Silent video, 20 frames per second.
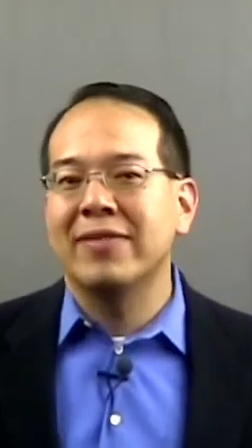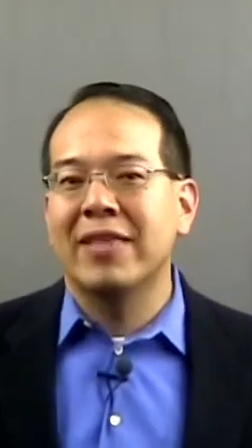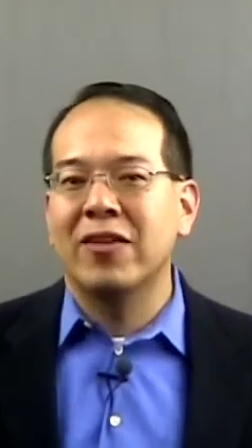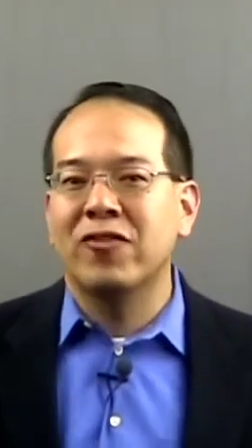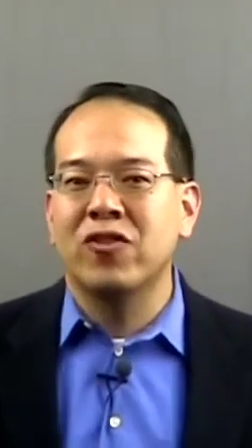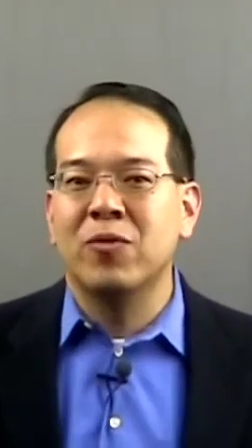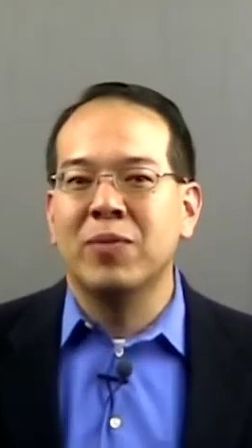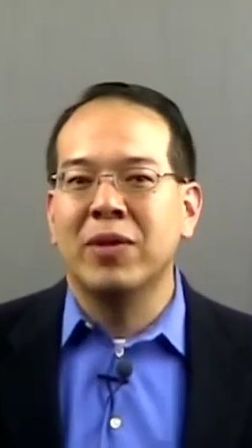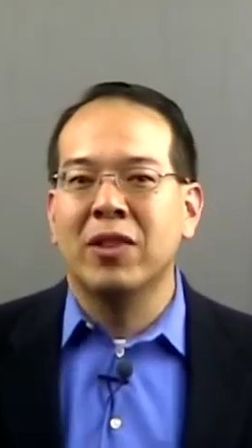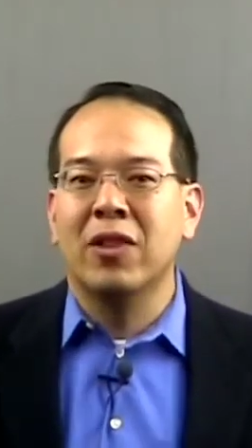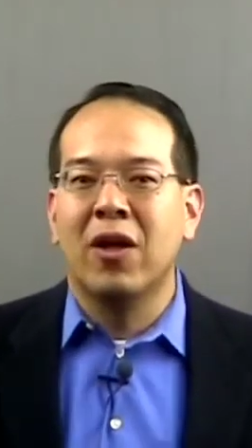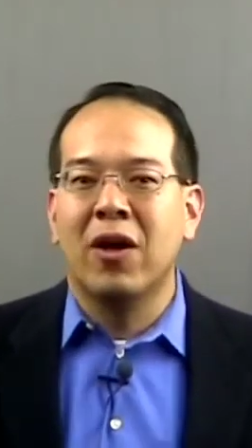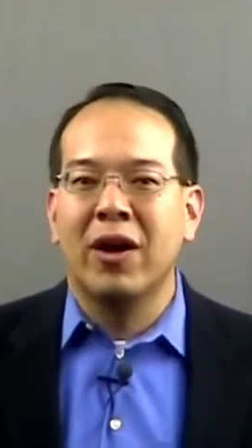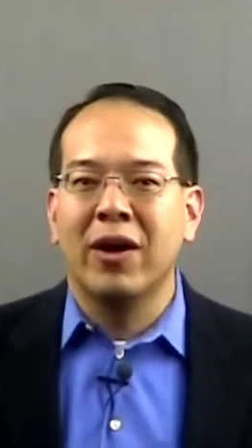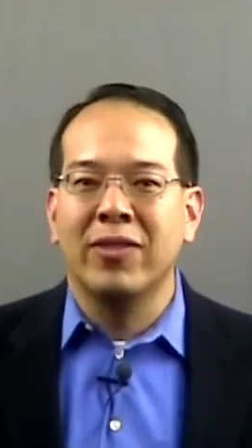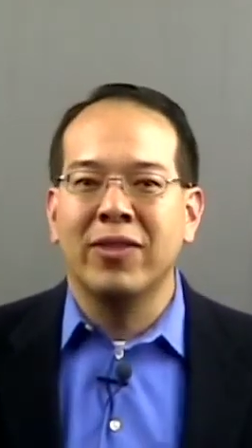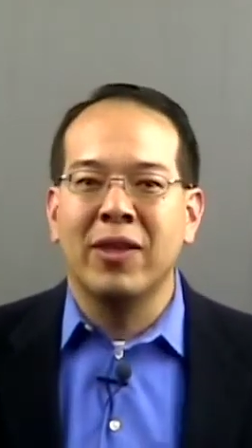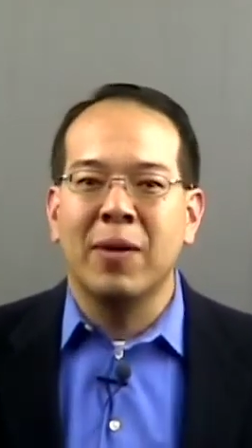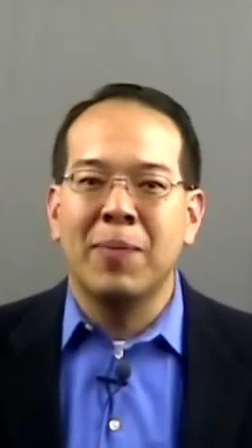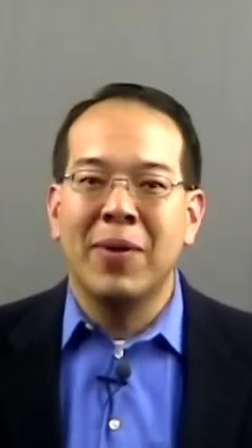that should
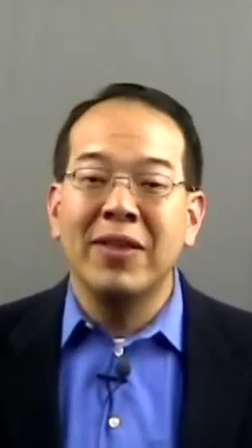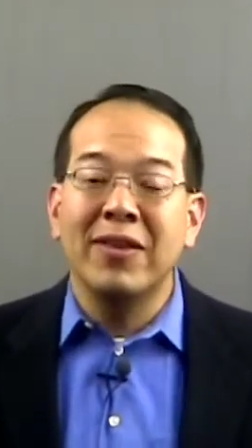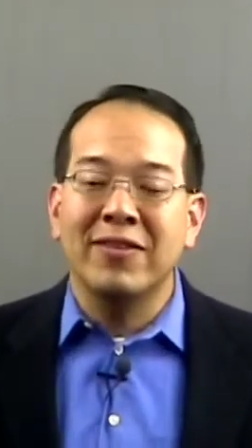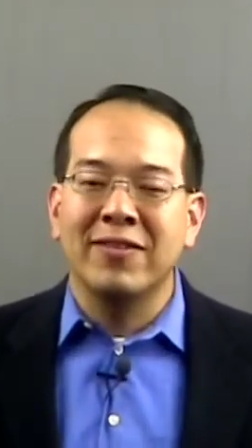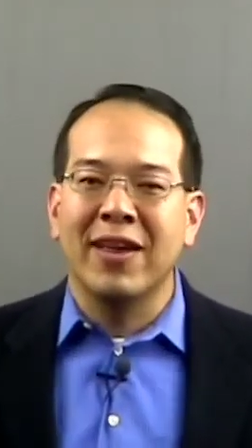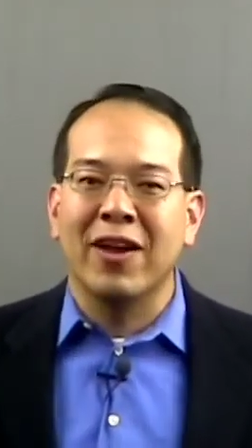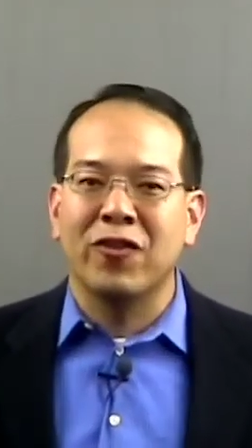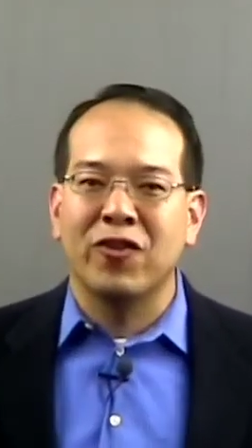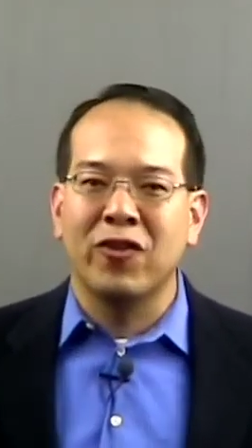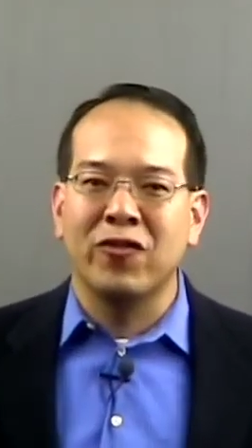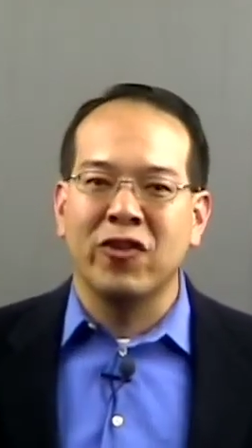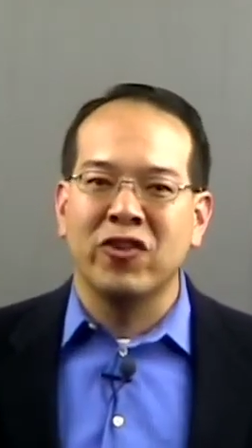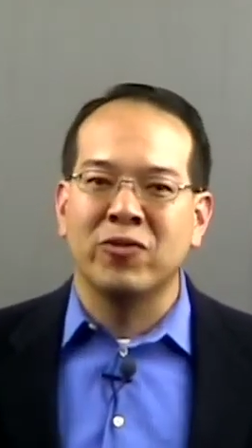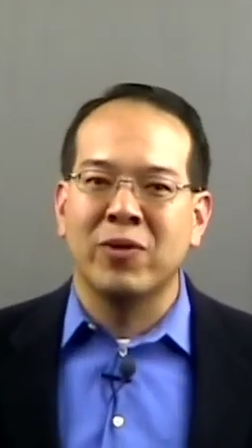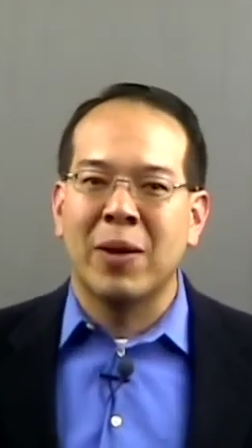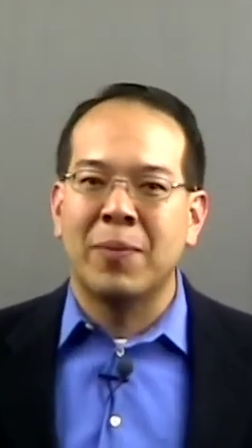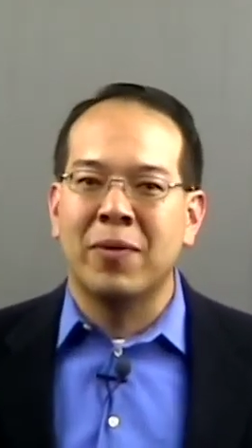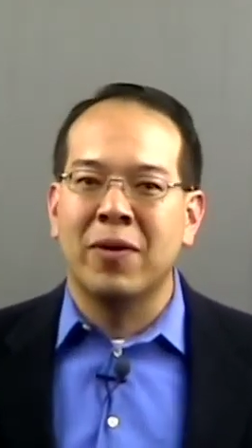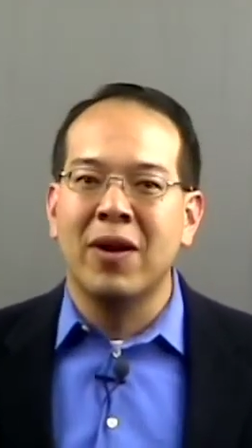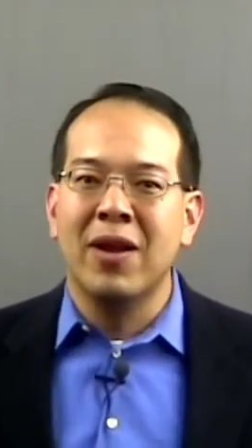belong in the opinion section of a
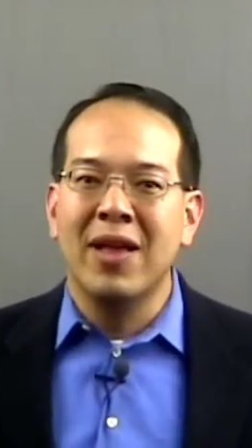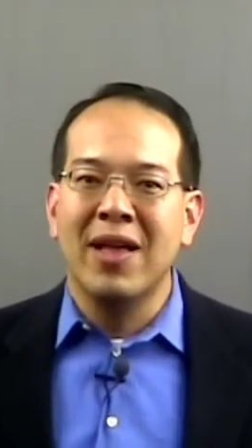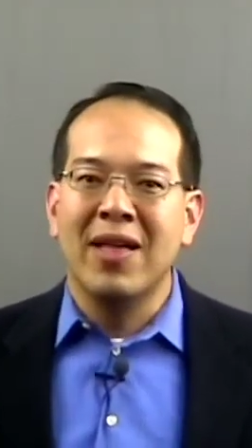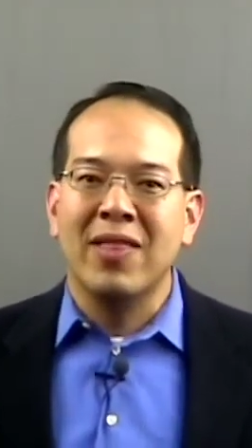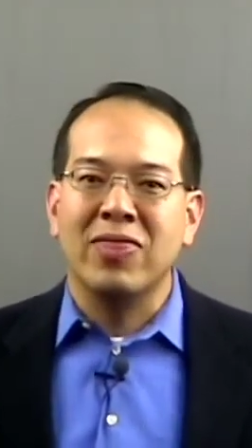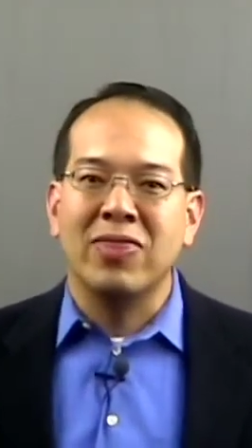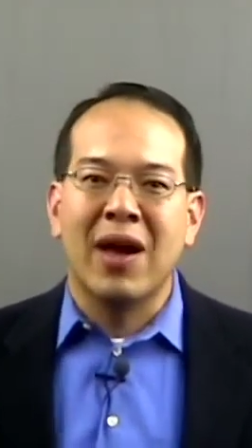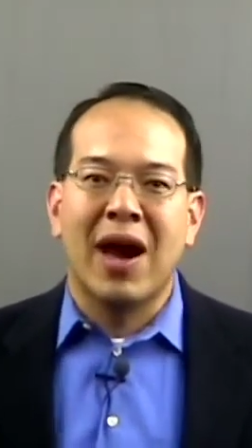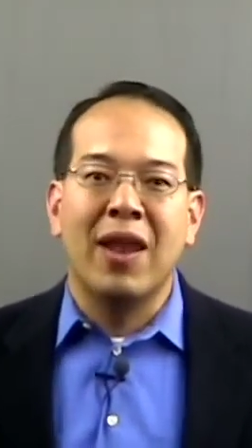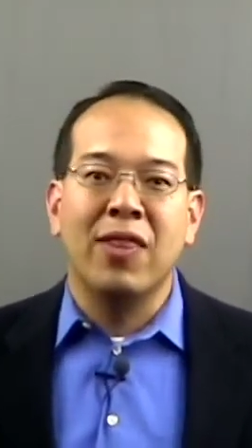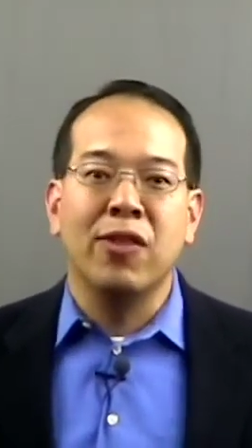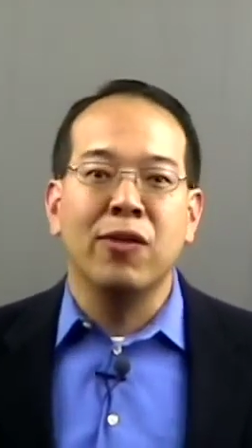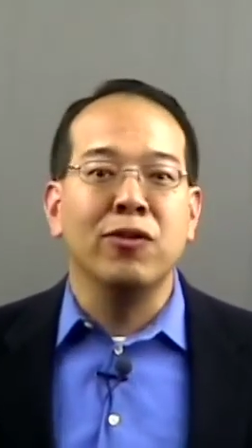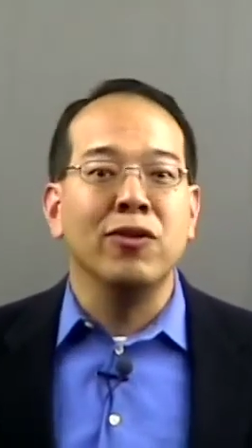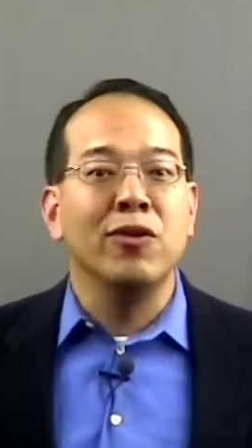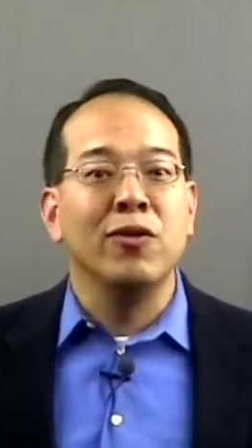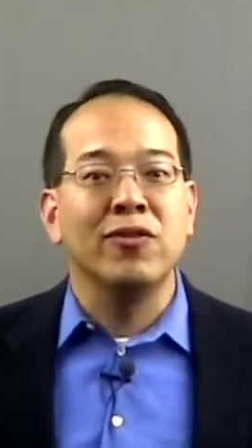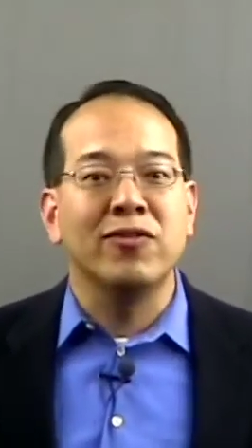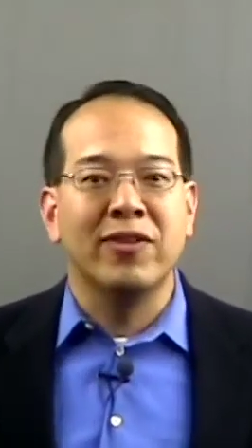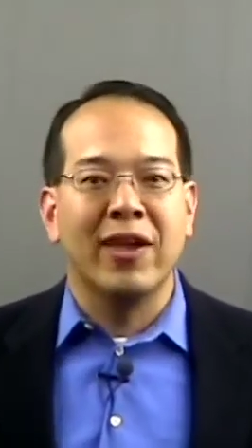newspaper, not in the
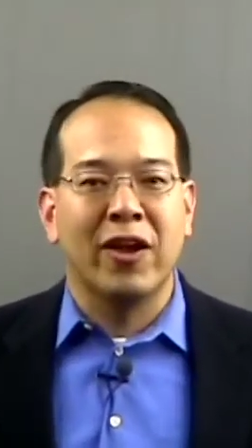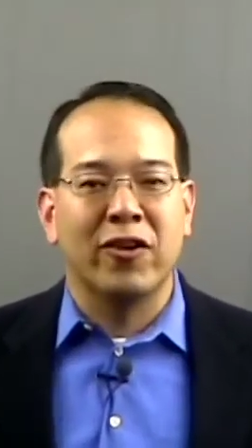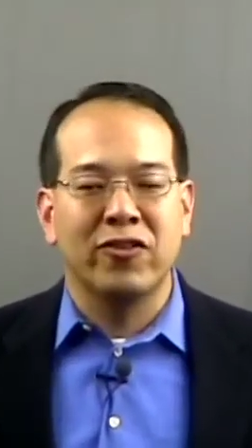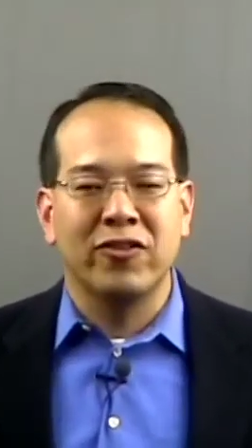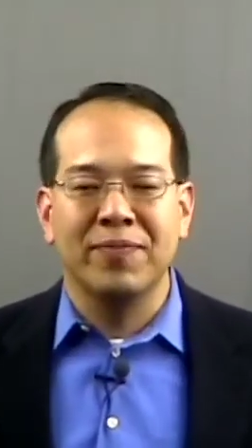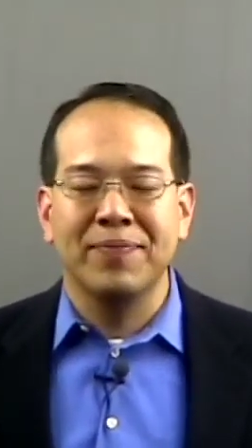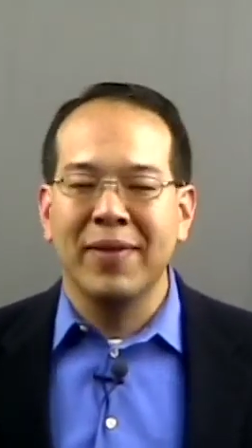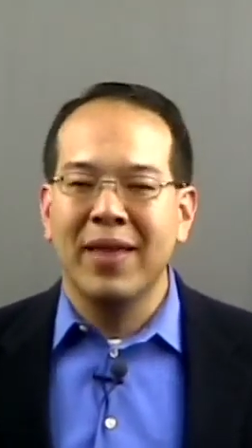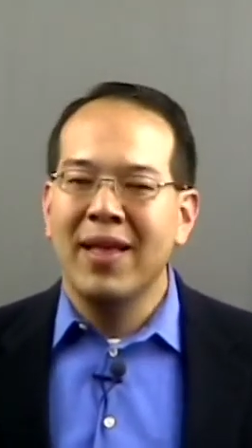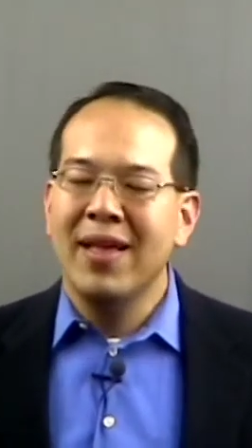news section.